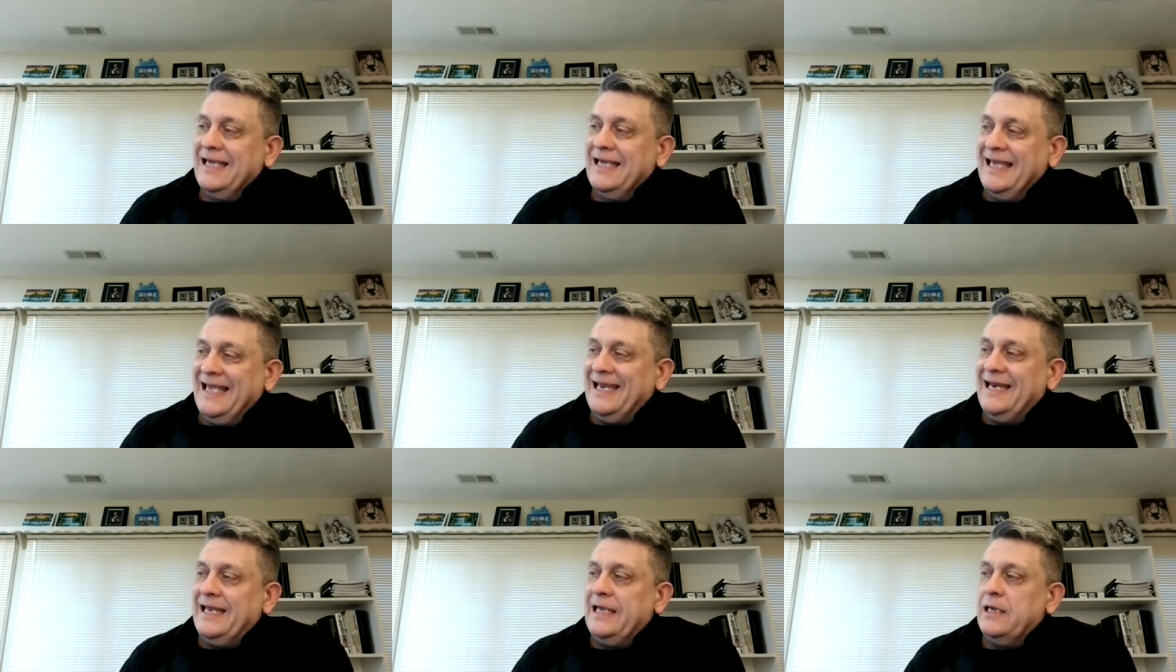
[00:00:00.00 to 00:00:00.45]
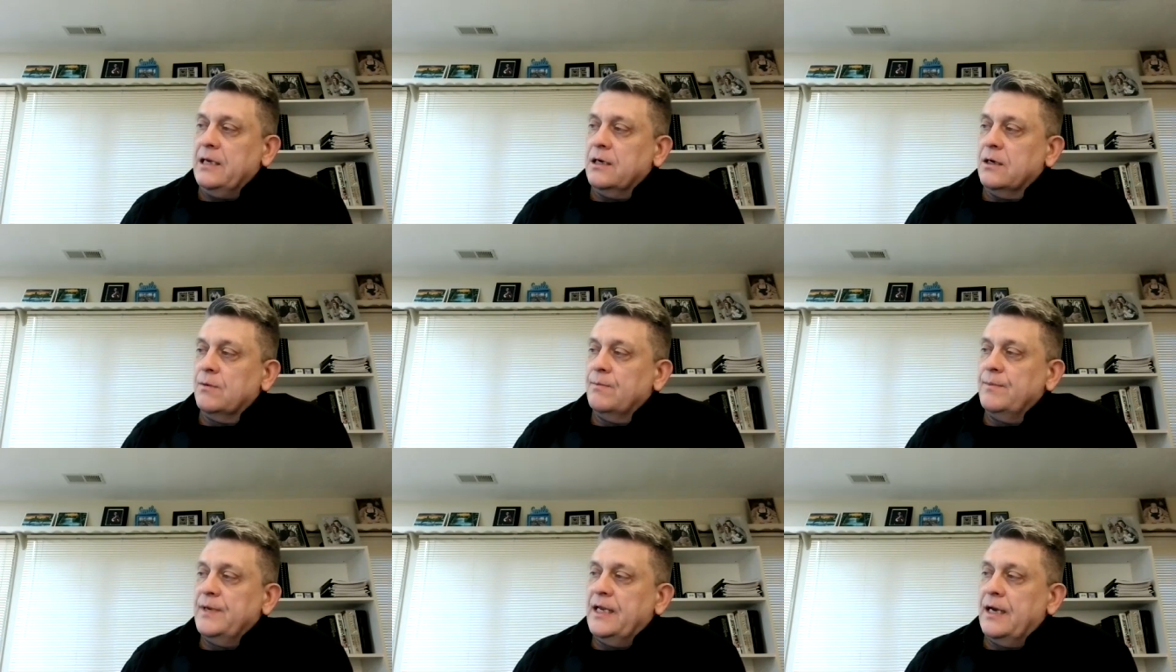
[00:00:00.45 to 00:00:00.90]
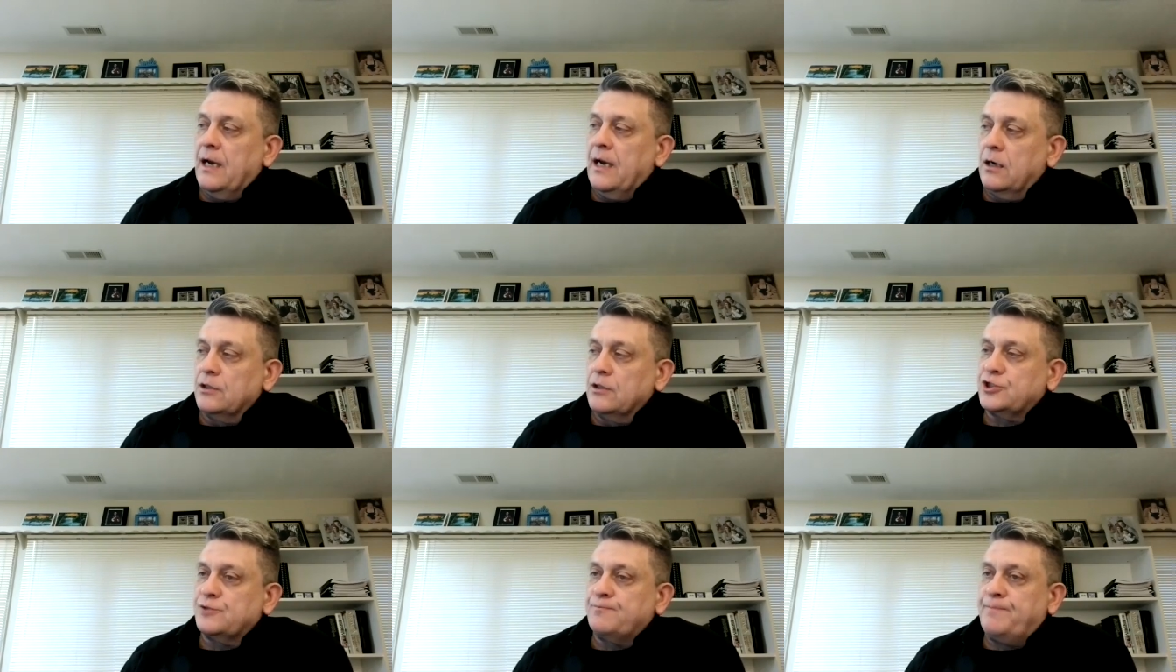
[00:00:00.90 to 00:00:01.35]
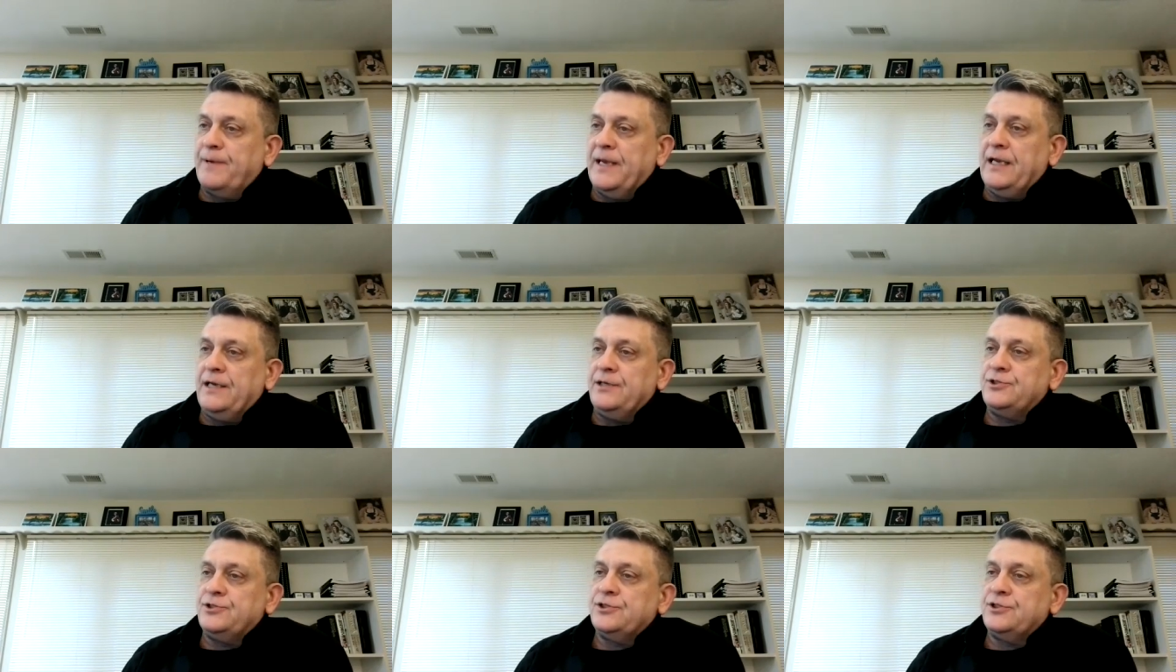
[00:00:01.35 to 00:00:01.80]
in him, in all
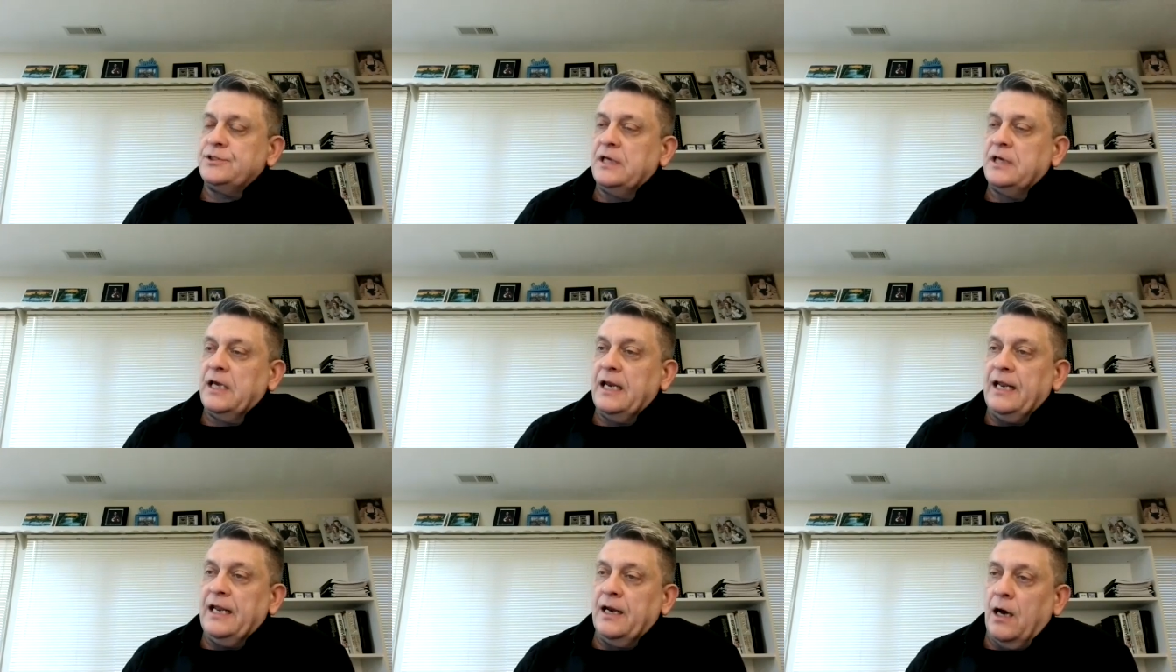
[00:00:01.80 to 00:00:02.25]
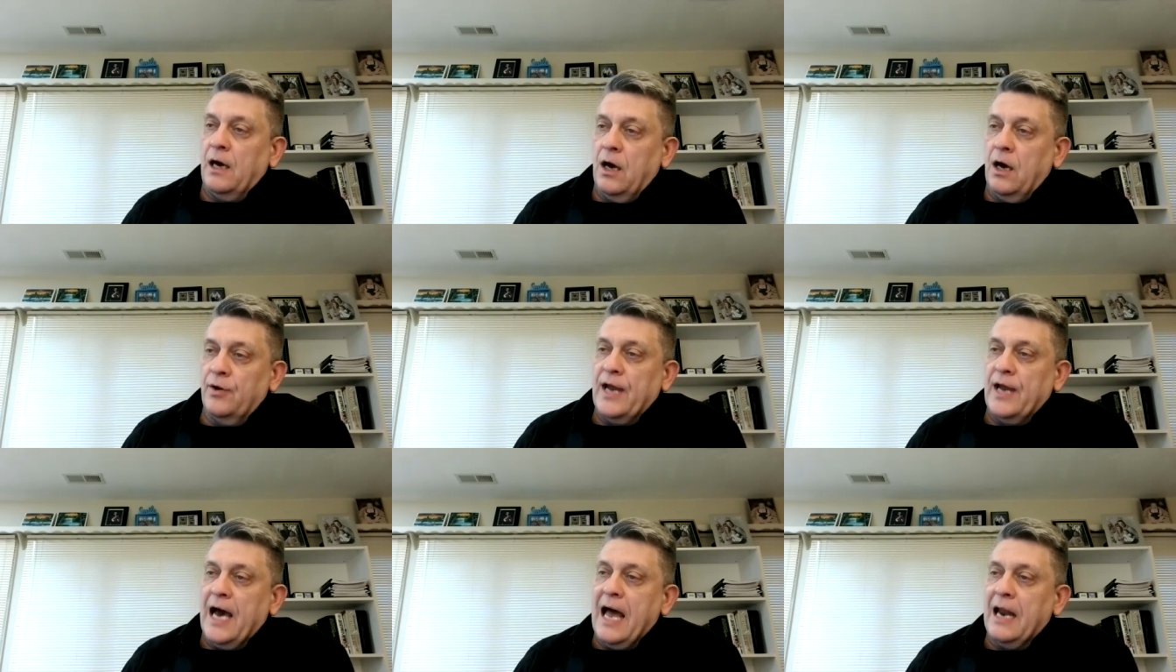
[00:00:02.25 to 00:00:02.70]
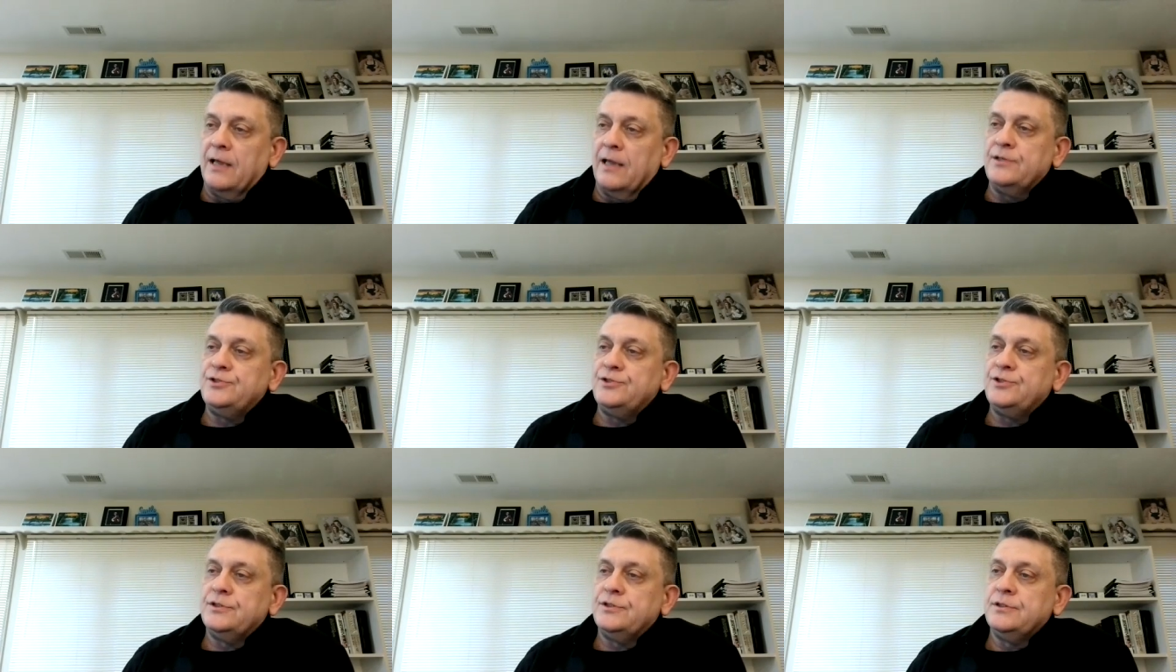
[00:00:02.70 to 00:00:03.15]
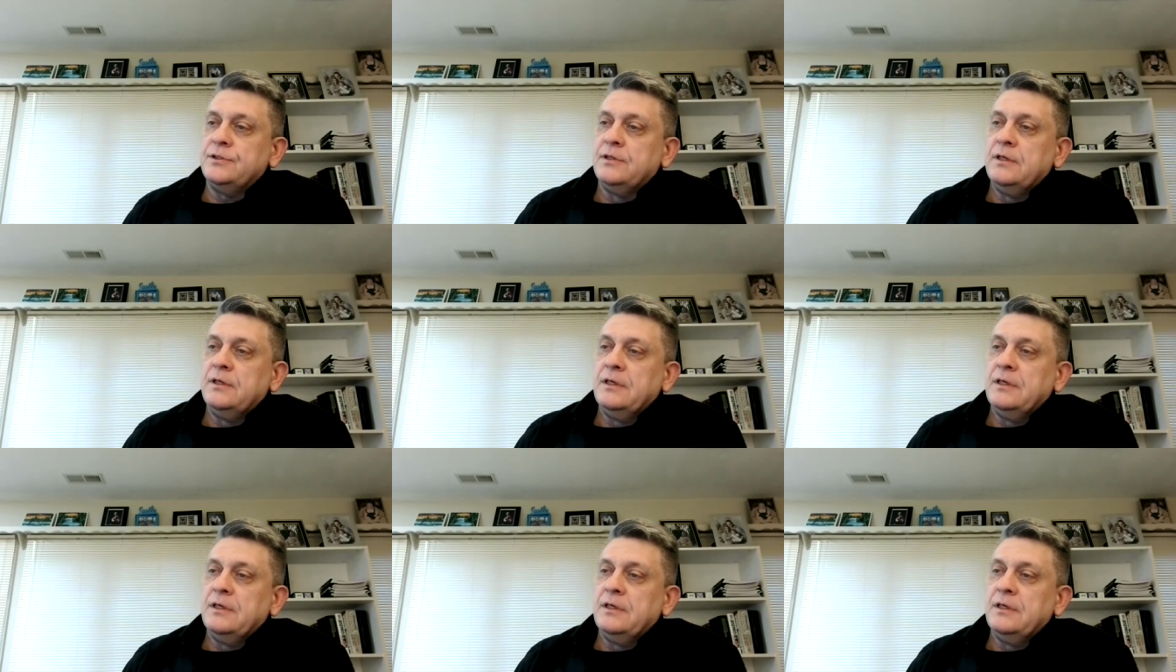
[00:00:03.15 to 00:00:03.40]
speech and in all knowledge,